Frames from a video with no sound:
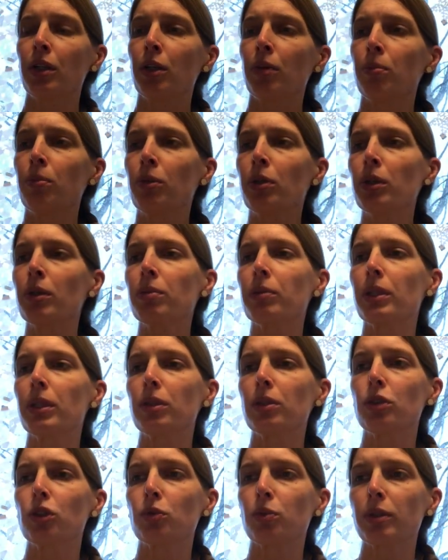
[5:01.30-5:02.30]
More
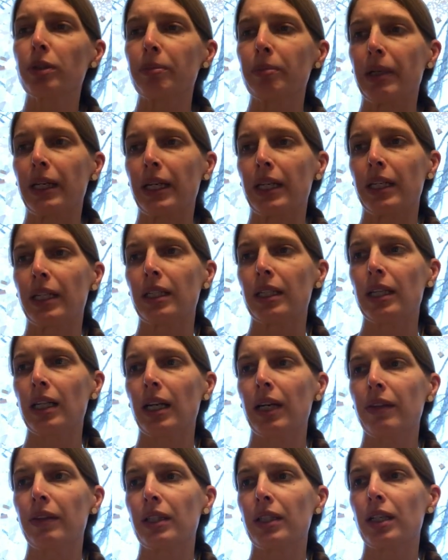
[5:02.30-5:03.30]
roads were made,
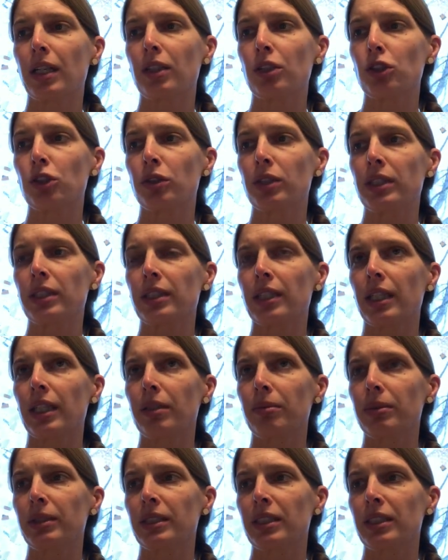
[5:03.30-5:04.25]
and the countryside was